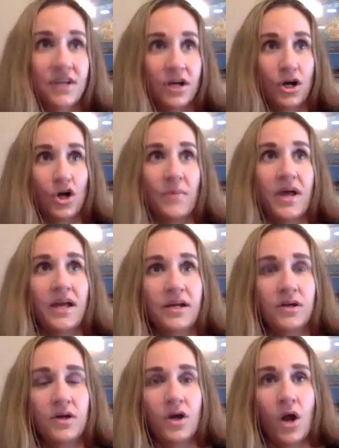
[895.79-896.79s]

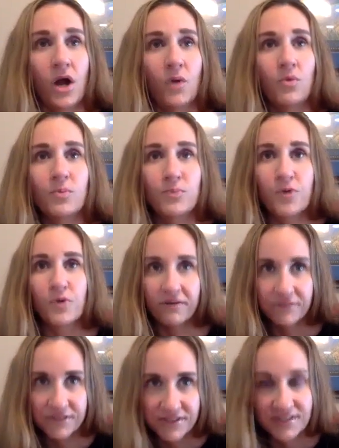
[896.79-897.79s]
and I will
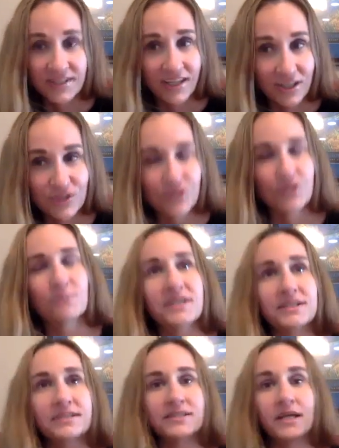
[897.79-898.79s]
preface this answer
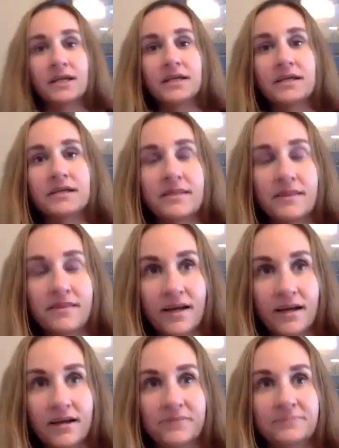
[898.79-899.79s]
by saying
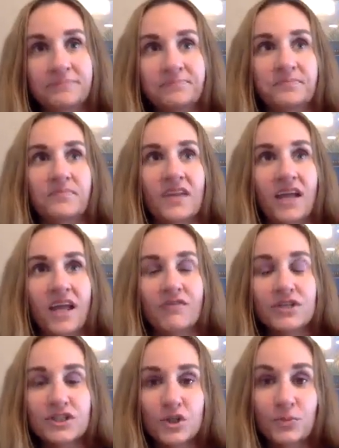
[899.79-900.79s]
that
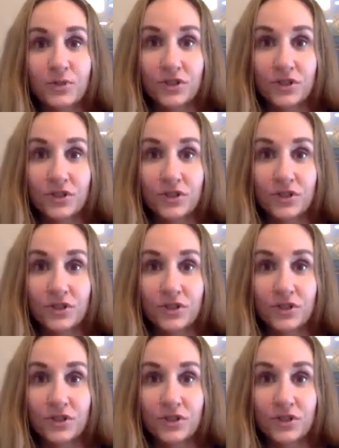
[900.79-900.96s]
every single